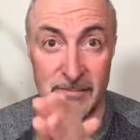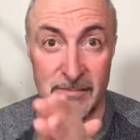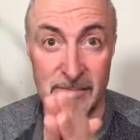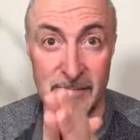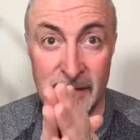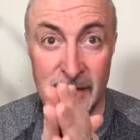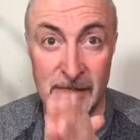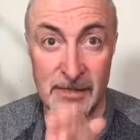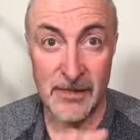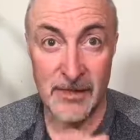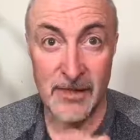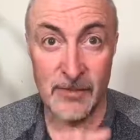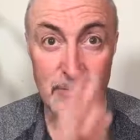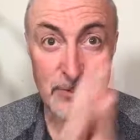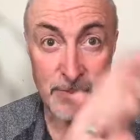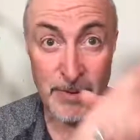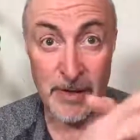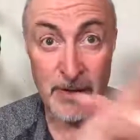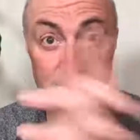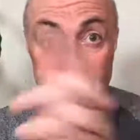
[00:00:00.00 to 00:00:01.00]
yesterday was
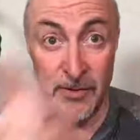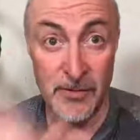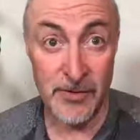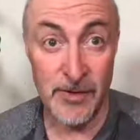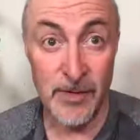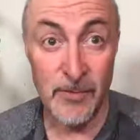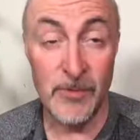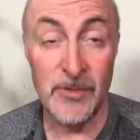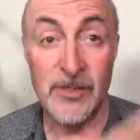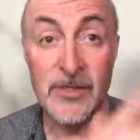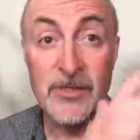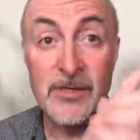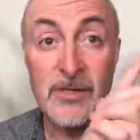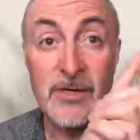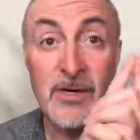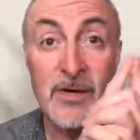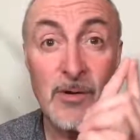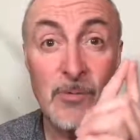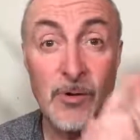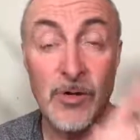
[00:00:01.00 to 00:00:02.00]
part three, which is
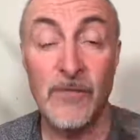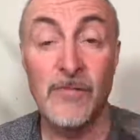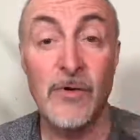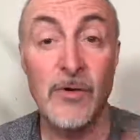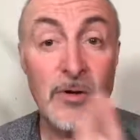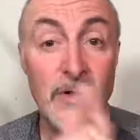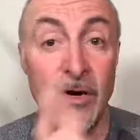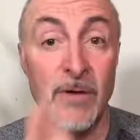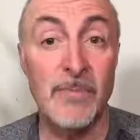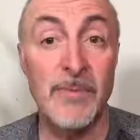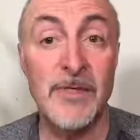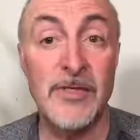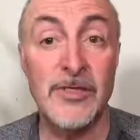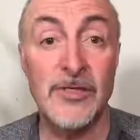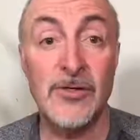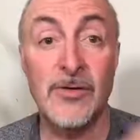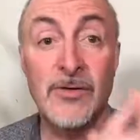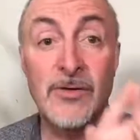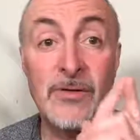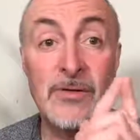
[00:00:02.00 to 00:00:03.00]
what have you
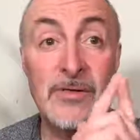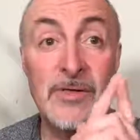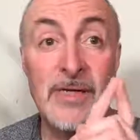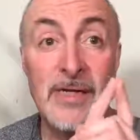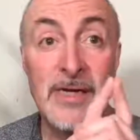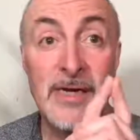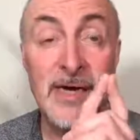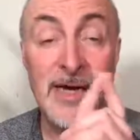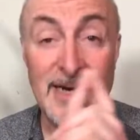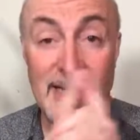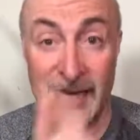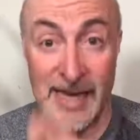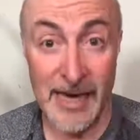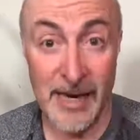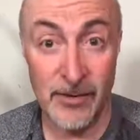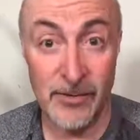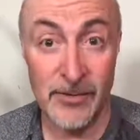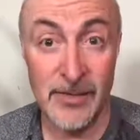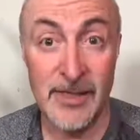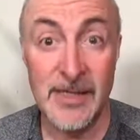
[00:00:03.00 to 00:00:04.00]
accomplished or
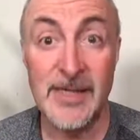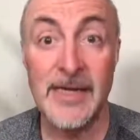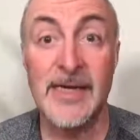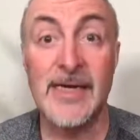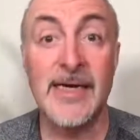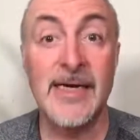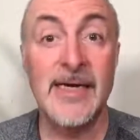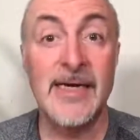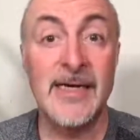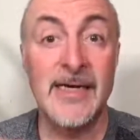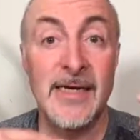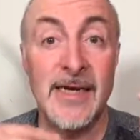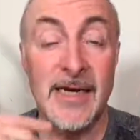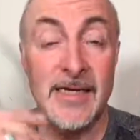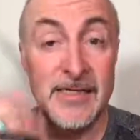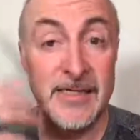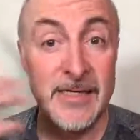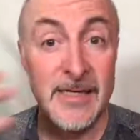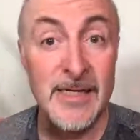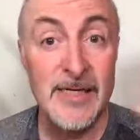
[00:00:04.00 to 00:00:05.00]
allowed,
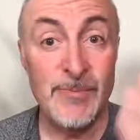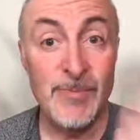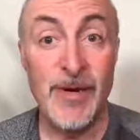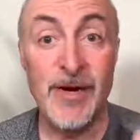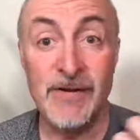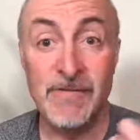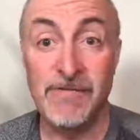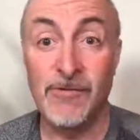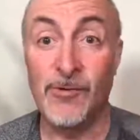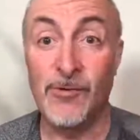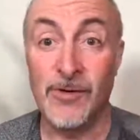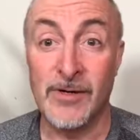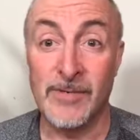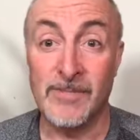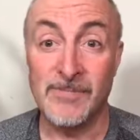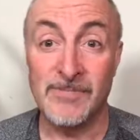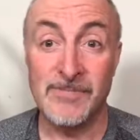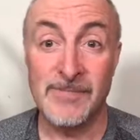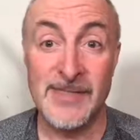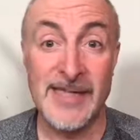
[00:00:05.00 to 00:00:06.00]
and today's part four.
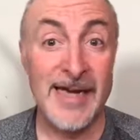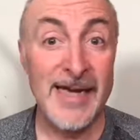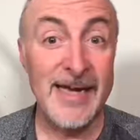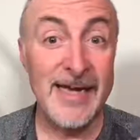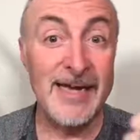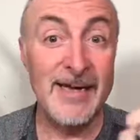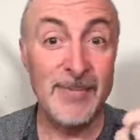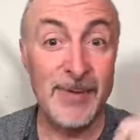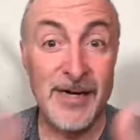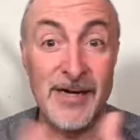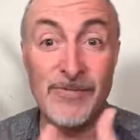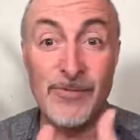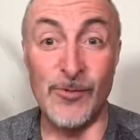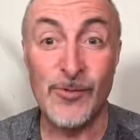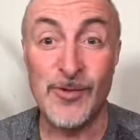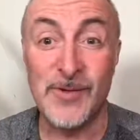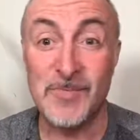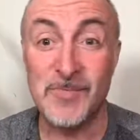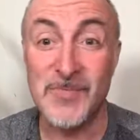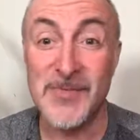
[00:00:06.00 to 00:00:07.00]
Yay, part
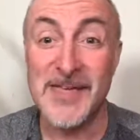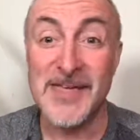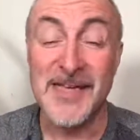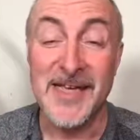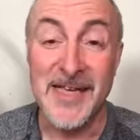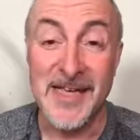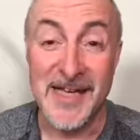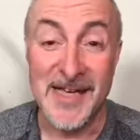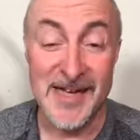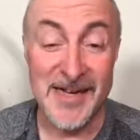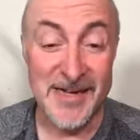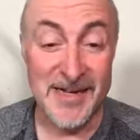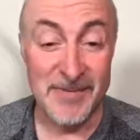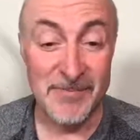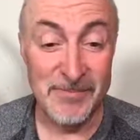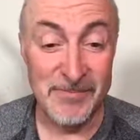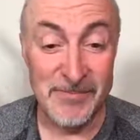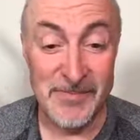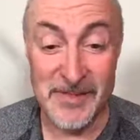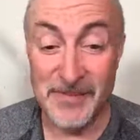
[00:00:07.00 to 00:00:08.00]
four.
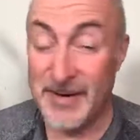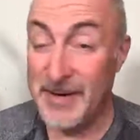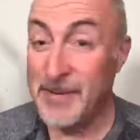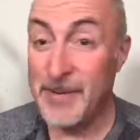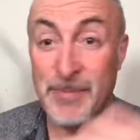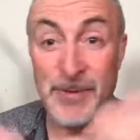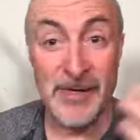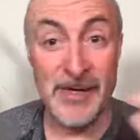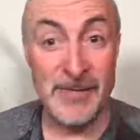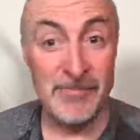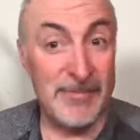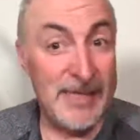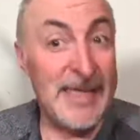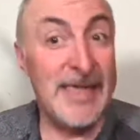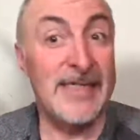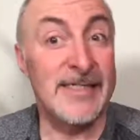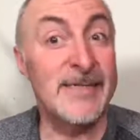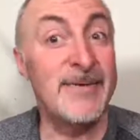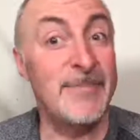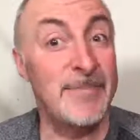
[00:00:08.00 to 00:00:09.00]
Um, there may be, I'm
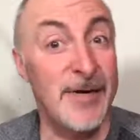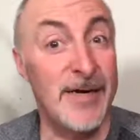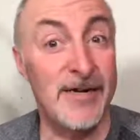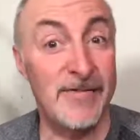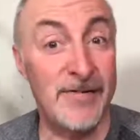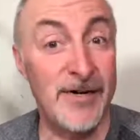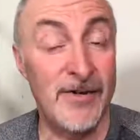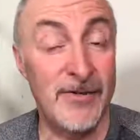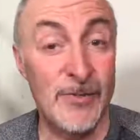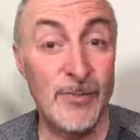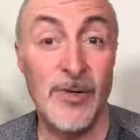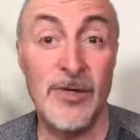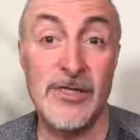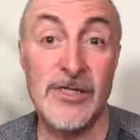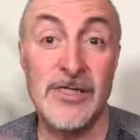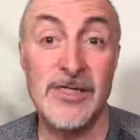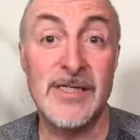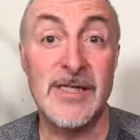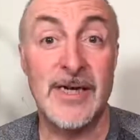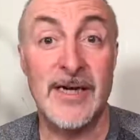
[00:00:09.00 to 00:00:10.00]
thinking it's going to be part five tomorrow,
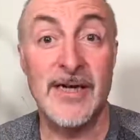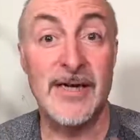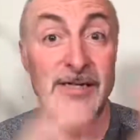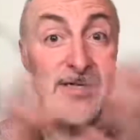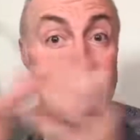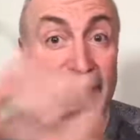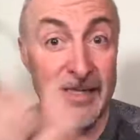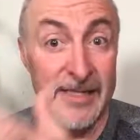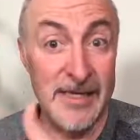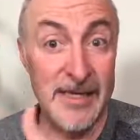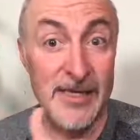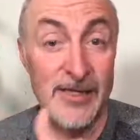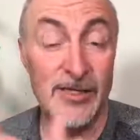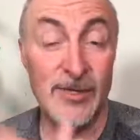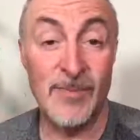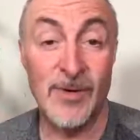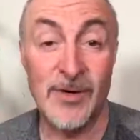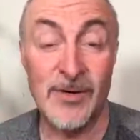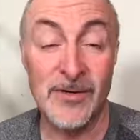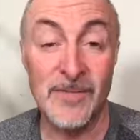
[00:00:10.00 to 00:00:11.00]
since it's the last day of the year
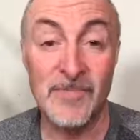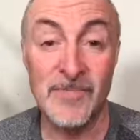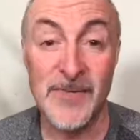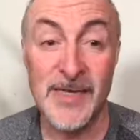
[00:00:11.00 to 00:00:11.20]
tomorrow,